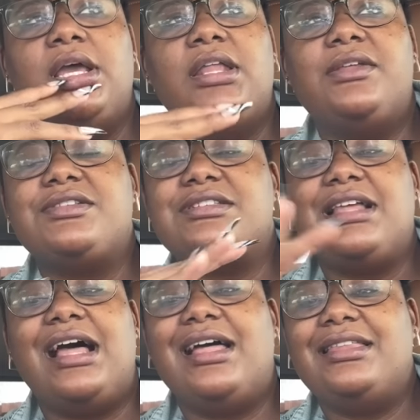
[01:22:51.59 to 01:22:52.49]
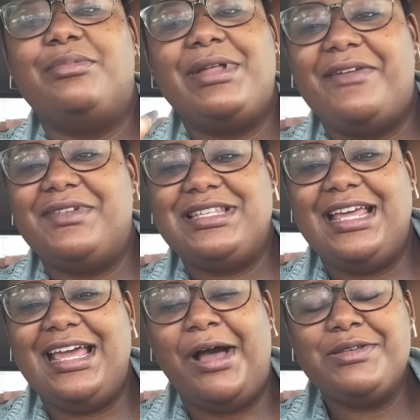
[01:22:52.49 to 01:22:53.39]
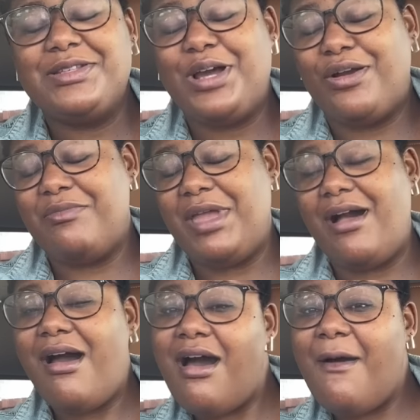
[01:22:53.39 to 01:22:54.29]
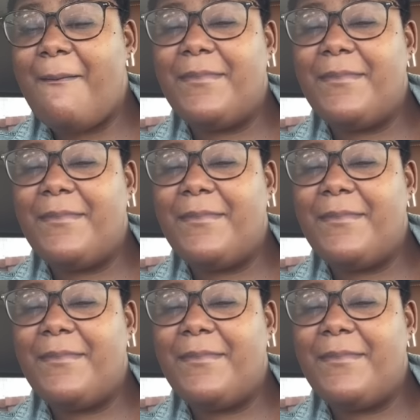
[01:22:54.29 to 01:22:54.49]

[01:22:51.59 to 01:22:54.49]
This was not the plan for today. I was supposed to already be up,